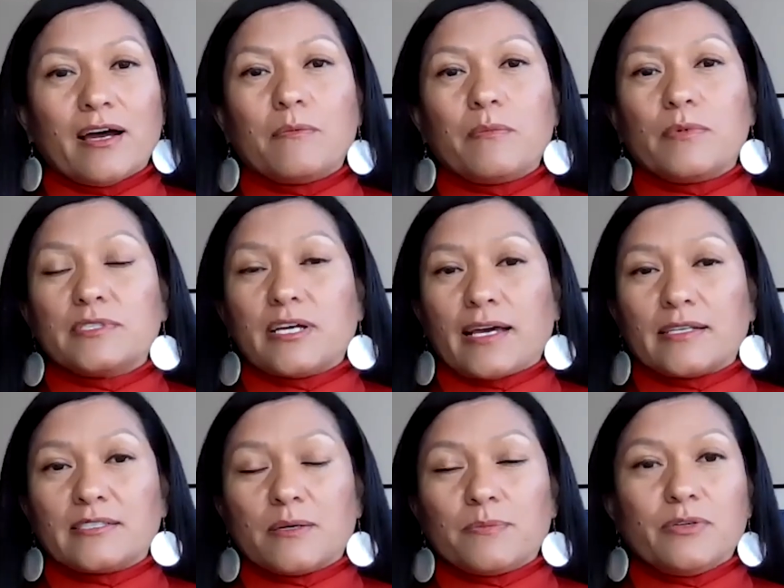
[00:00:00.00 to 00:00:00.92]
Um,
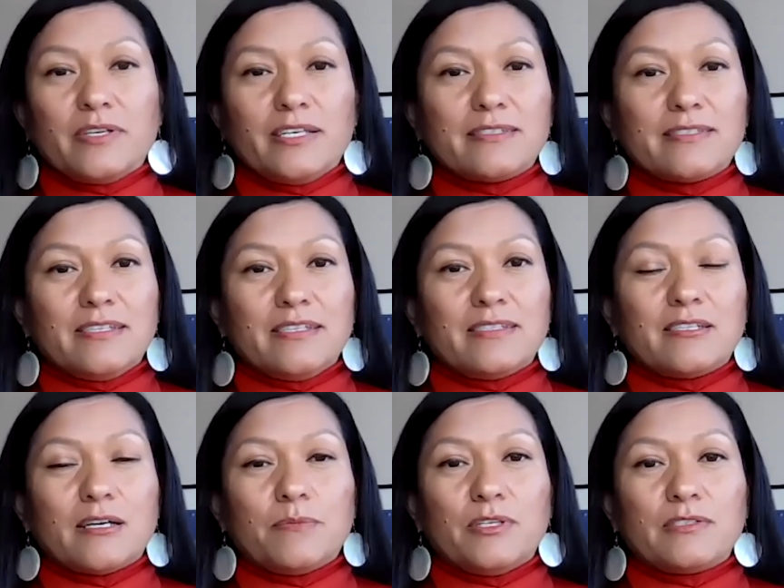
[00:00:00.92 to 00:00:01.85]
at WEC
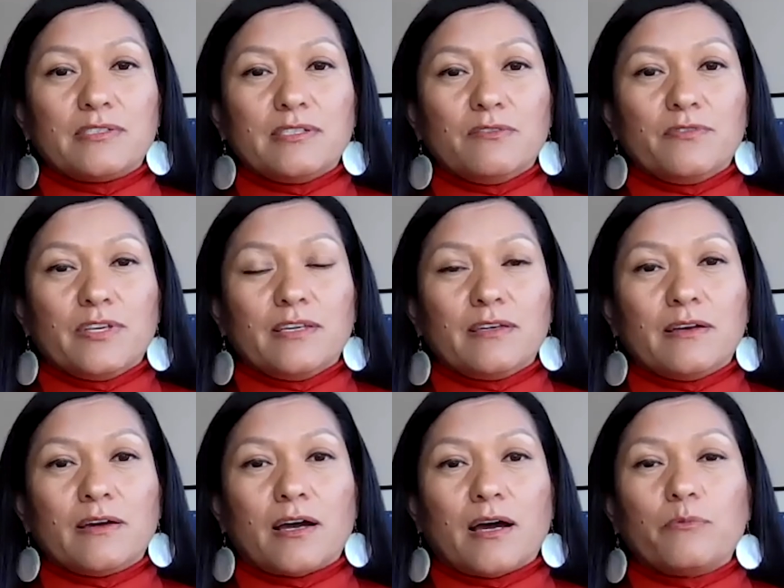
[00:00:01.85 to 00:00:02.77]
and
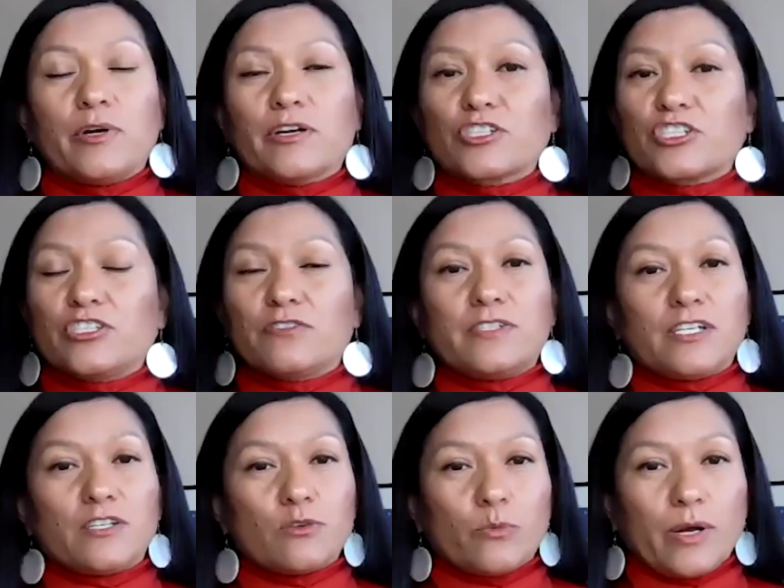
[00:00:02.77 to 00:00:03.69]
WCV, um, we are
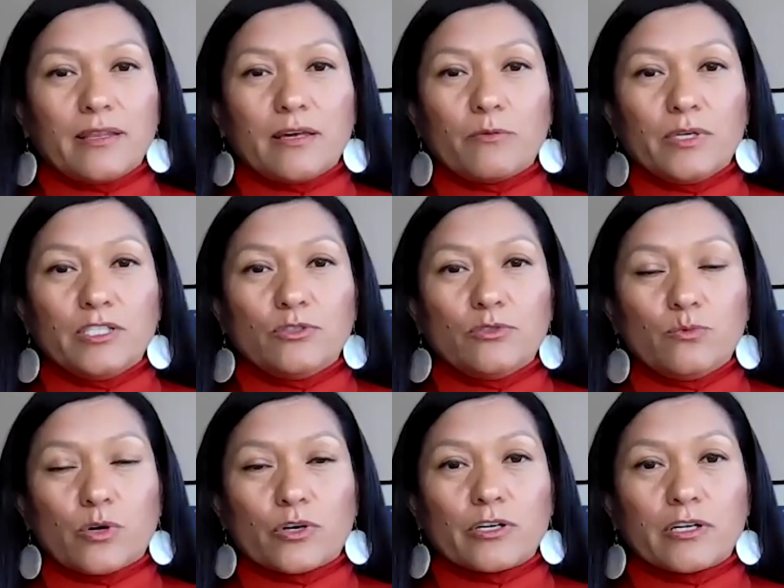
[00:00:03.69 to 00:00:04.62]
shifting the way that we do
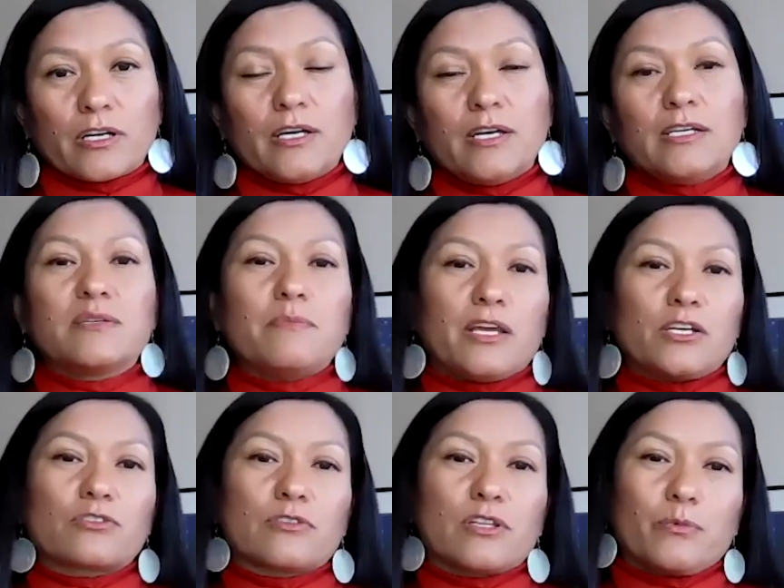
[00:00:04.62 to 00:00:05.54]
work to
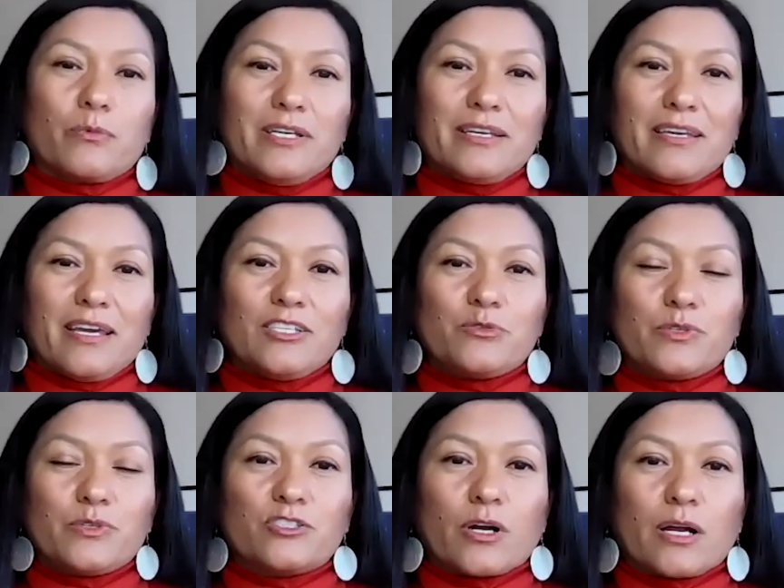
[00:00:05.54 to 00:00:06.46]
make sure that we engage
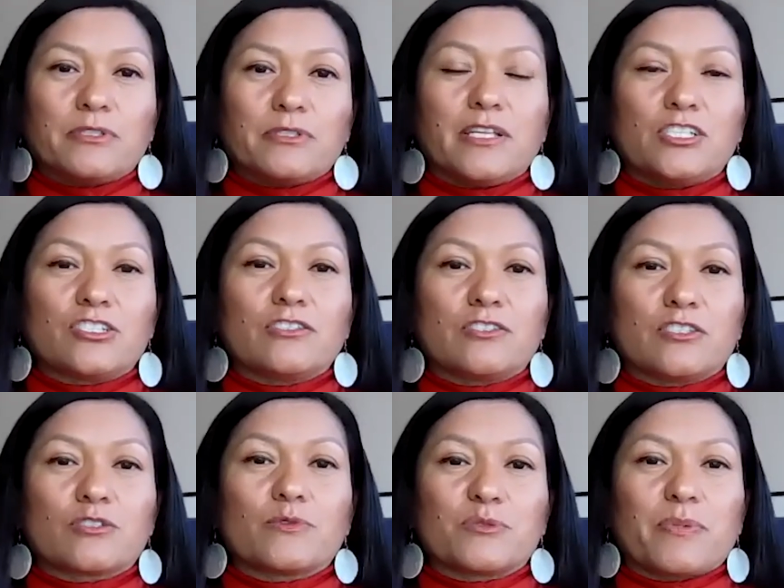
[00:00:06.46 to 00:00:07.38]
with tribal nations
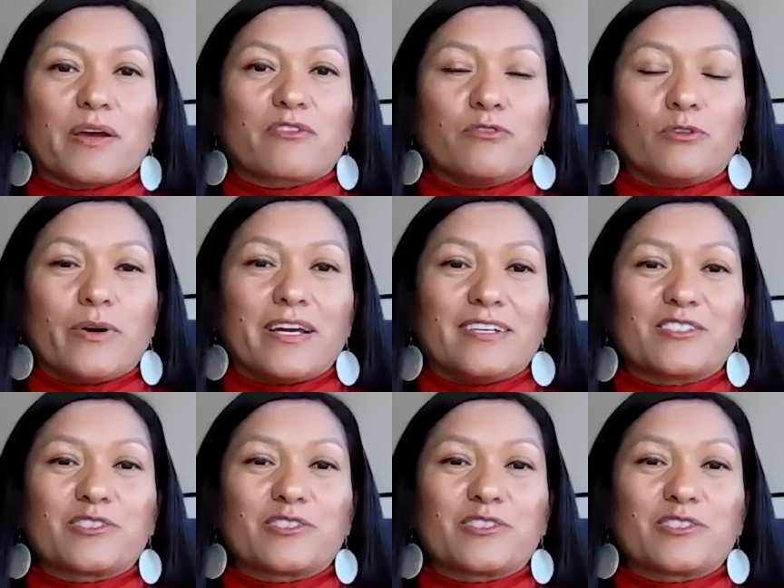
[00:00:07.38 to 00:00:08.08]
in a respectful way.